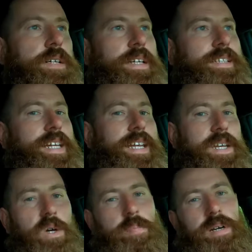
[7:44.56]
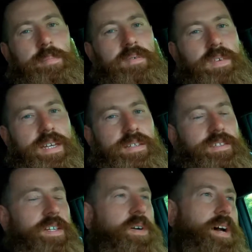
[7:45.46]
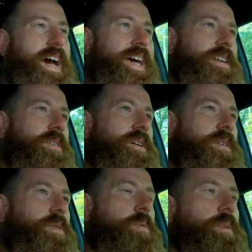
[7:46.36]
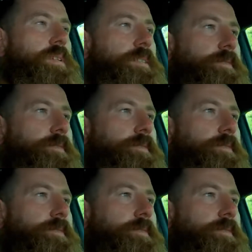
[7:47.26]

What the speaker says: It's a no prep event, so I don't know